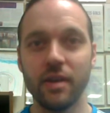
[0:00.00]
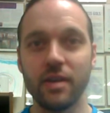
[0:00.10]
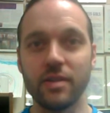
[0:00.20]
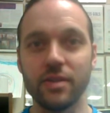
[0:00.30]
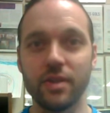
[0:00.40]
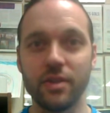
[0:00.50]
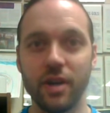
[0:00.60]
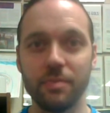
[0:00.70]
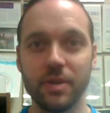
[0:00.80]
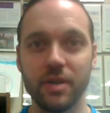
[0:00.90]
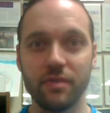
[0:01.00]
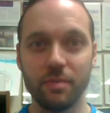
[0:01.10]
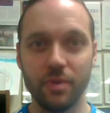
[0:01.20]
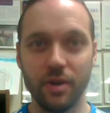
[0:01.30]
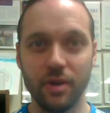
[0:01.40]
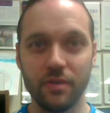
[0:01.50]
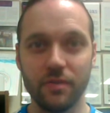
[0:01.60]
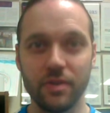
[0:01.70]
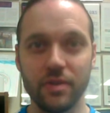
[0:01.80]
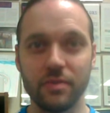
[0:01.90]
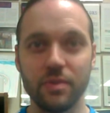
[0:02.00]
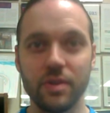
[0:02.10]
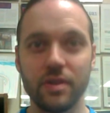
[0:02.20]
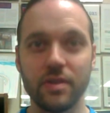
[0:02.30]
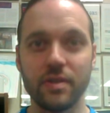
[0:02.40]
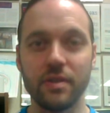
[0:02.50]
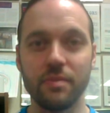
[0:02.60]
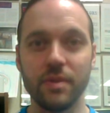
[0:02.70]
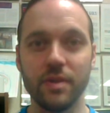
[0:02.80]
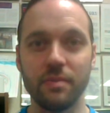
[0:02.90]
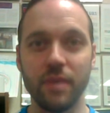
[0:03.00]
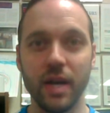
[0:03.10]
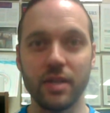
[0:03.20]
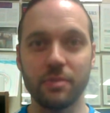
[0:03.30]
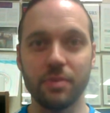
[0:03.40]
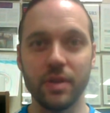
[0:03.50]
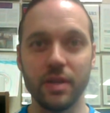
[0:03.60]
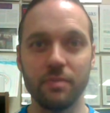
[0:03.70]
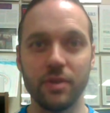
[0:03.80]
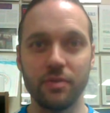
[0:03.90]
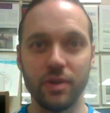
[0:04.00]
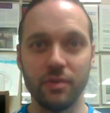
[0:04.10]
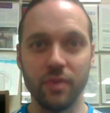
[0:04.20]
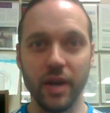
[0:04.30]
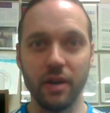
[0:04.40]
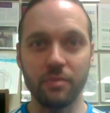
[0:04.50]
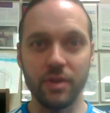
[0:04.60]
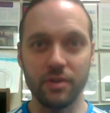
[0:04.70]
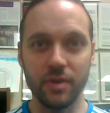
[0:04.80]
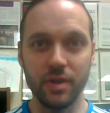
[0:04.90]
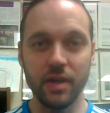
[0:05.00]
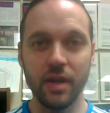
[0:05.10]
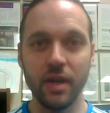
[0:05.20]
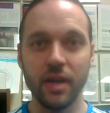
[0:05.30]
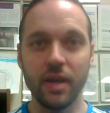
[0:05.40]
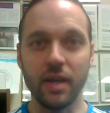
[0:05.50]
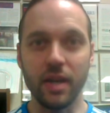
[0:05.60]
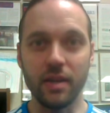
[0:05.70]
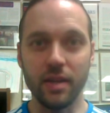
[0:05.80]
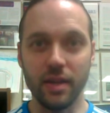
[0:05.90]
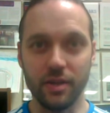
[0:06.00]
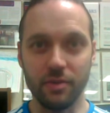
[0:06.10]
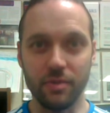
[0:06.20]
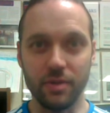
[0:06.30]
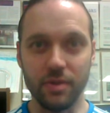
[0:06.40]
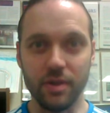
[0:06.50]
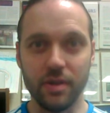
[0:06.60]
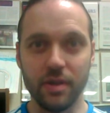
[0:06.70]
and so the topic of the blog for this week is going to be the match played between Real Madrid and Atletico Madrid.